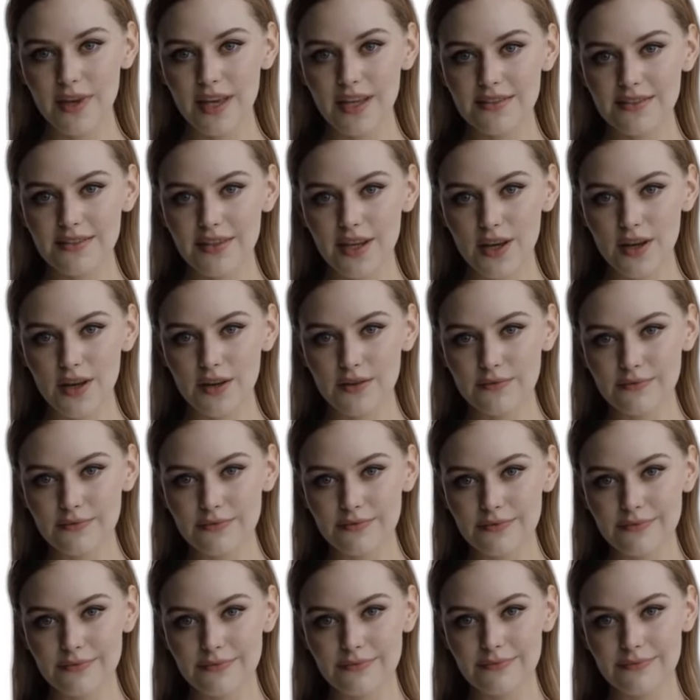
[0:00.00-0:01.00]
dampen the
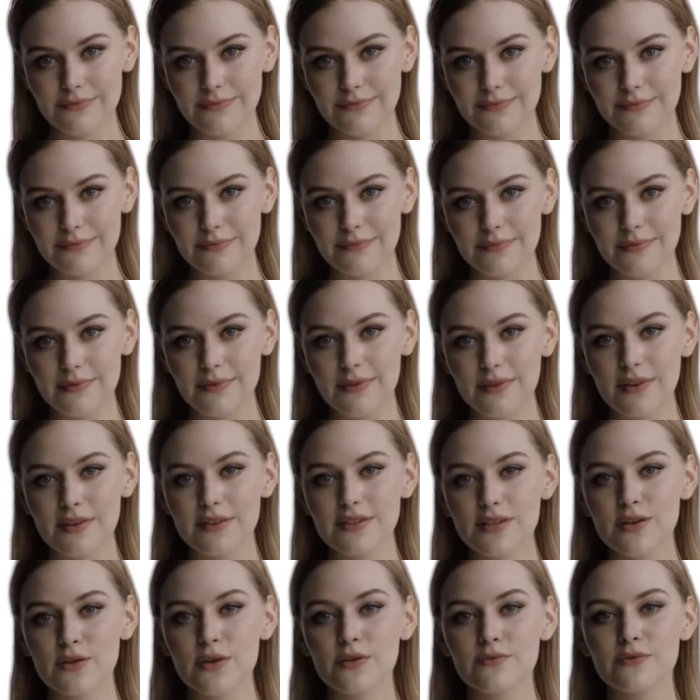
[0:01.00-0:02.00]
spirits of the fans,
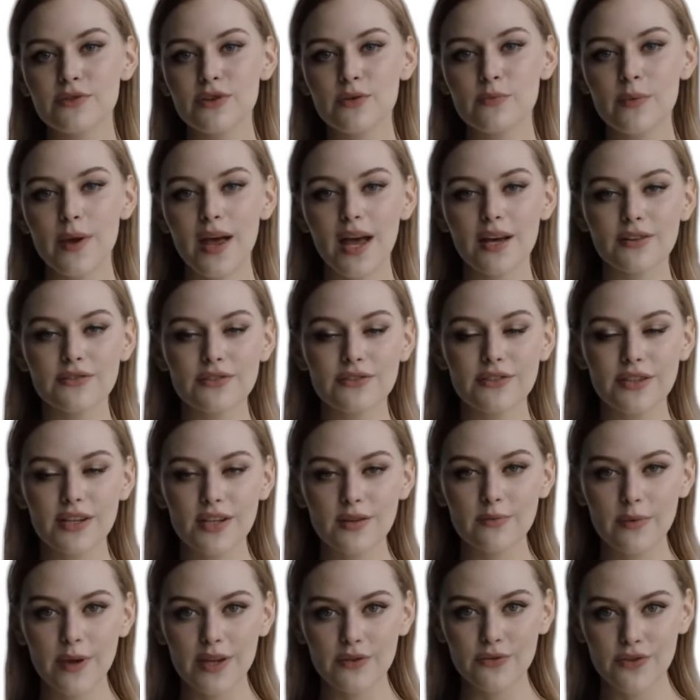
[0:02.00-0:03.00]
and the players gave it
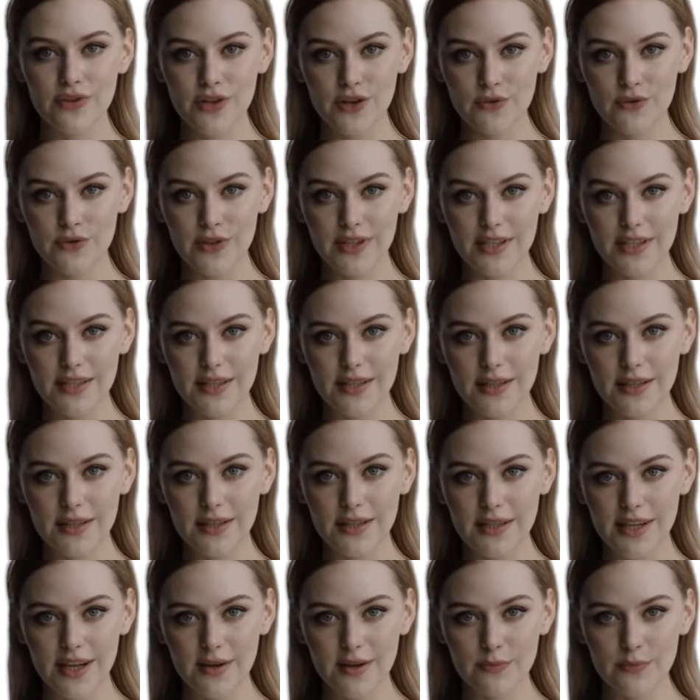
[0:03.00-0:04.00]
their all to make this
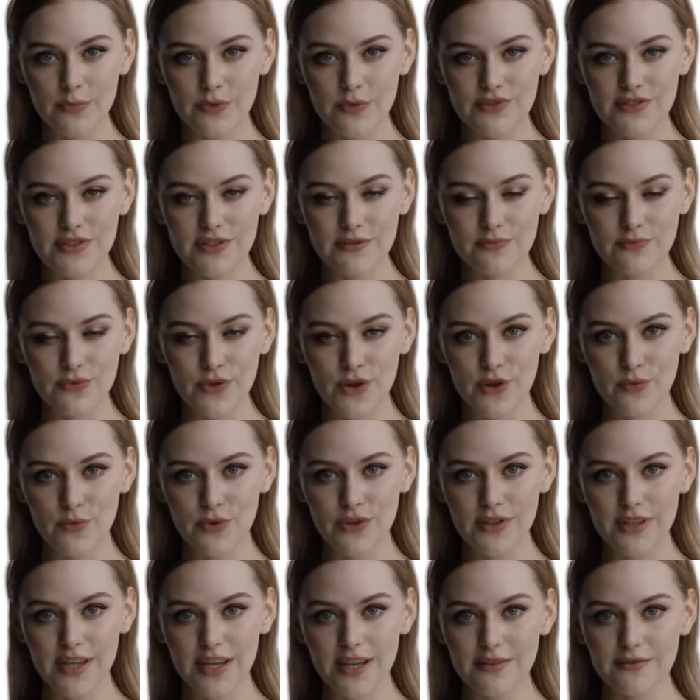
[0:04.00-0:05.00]
celebration one for the
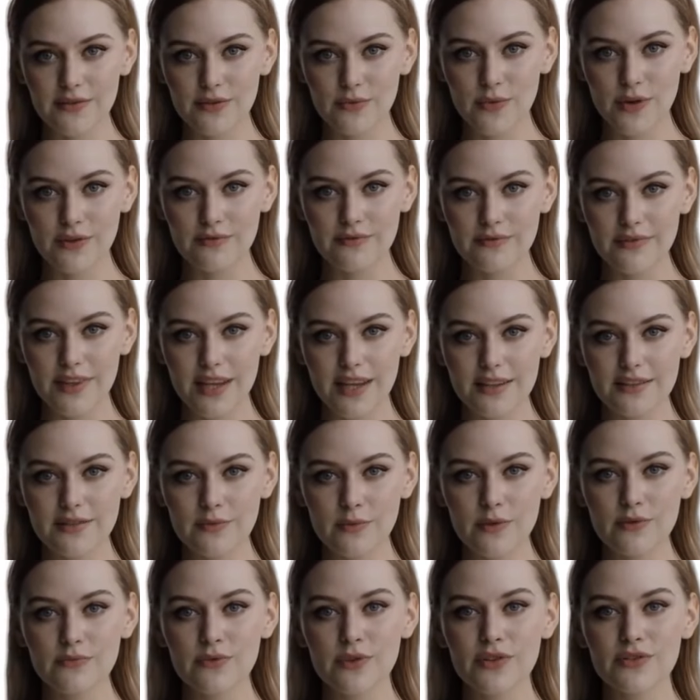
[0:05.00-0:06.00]
history books.
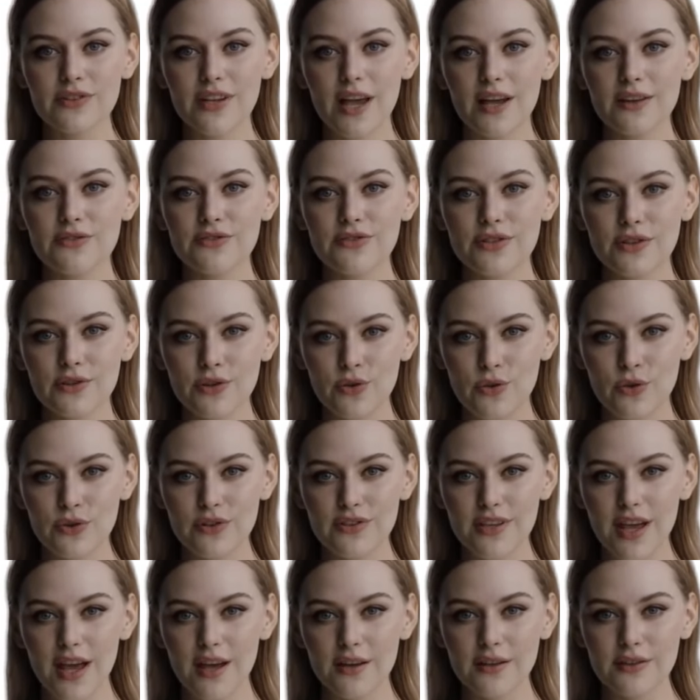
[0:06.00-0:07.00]

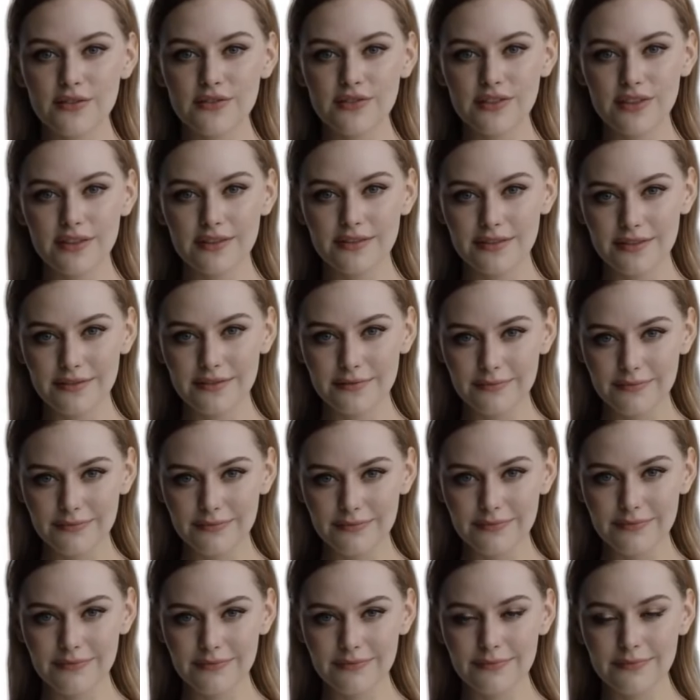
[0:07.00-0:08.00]
Congratulations to
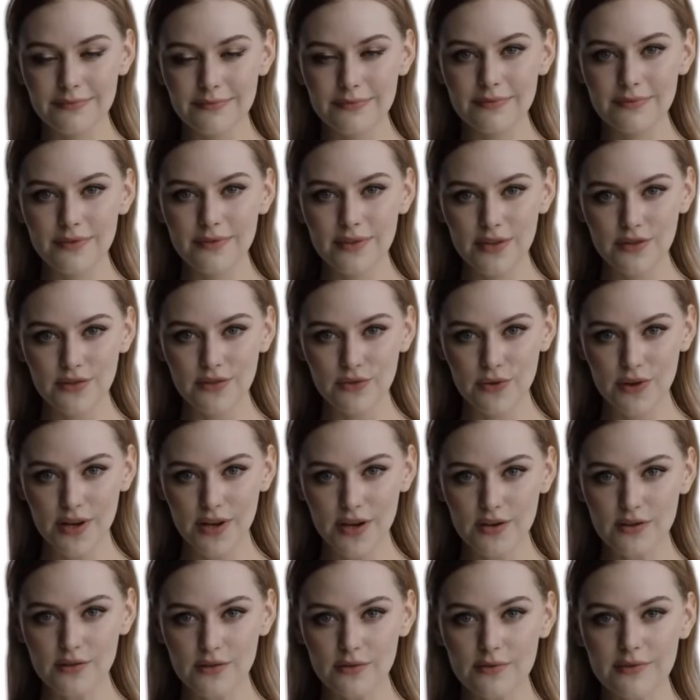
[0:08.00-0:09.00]
Manchester City on their
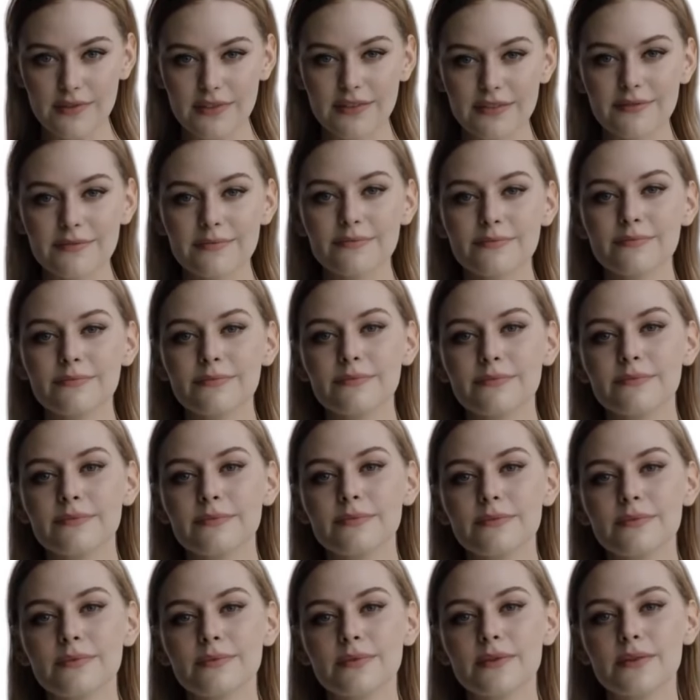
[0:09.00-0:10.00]
remarkable achievement.
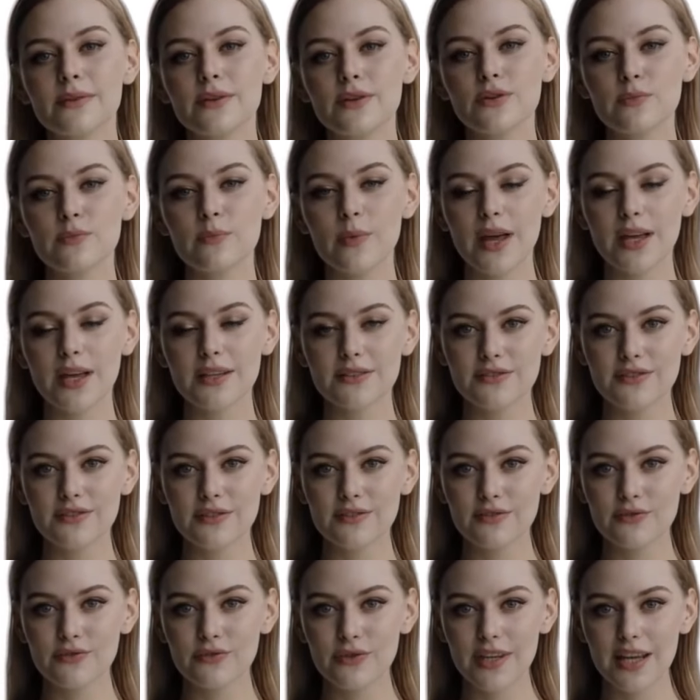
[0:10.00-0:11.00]

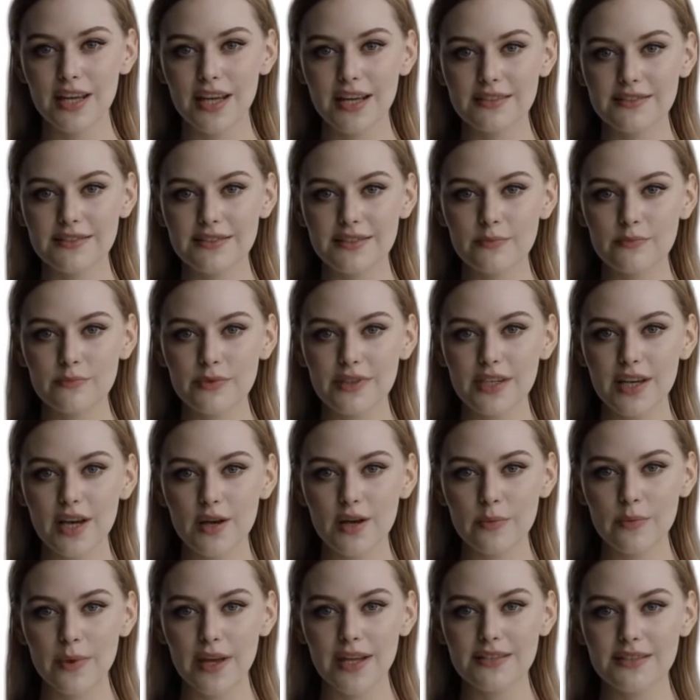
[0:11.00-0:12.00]
Stay tuned for more football
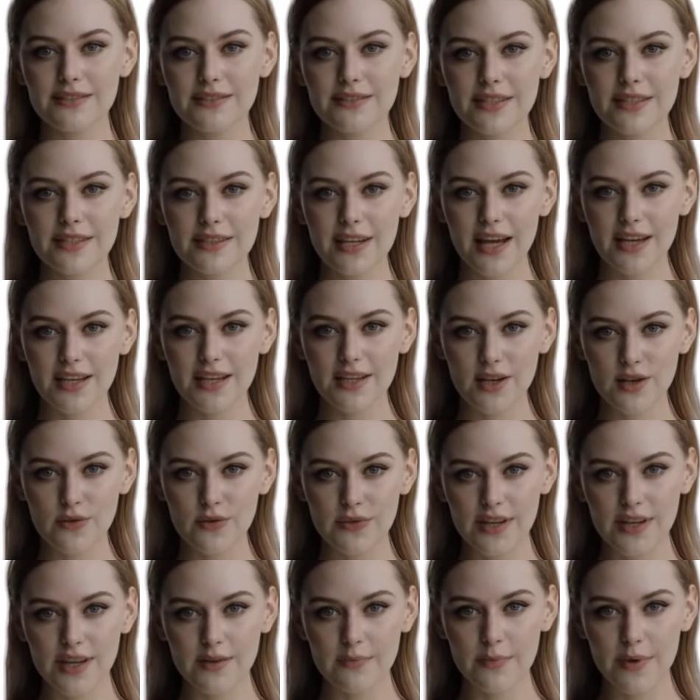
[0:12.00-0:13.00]
news and
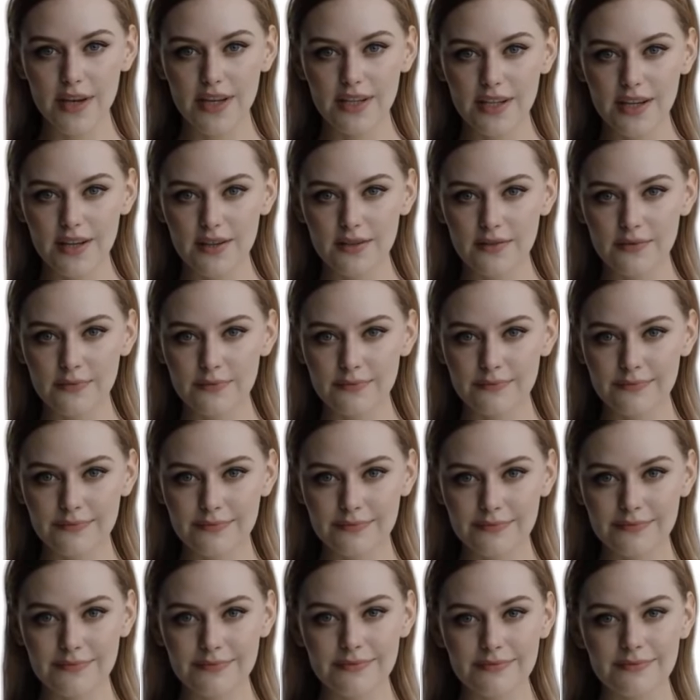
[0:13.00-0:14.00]
updates.
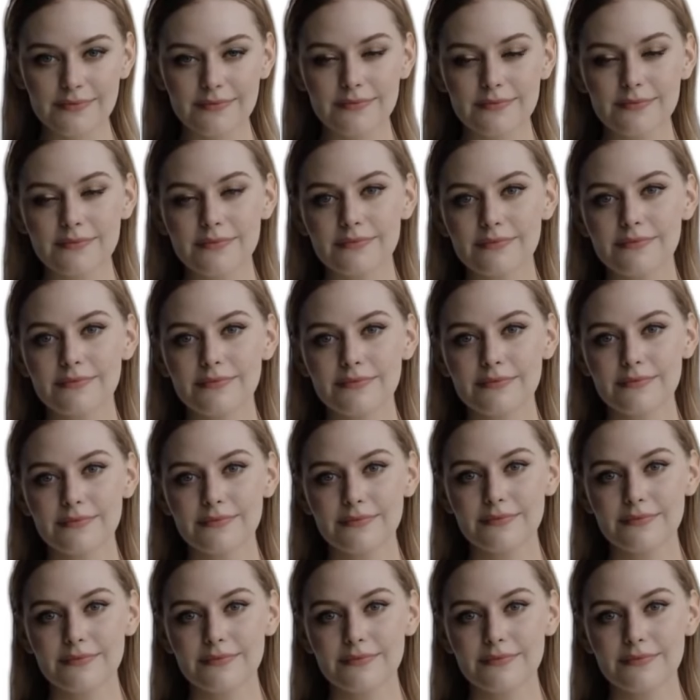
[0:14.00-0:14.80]
Don't forget to like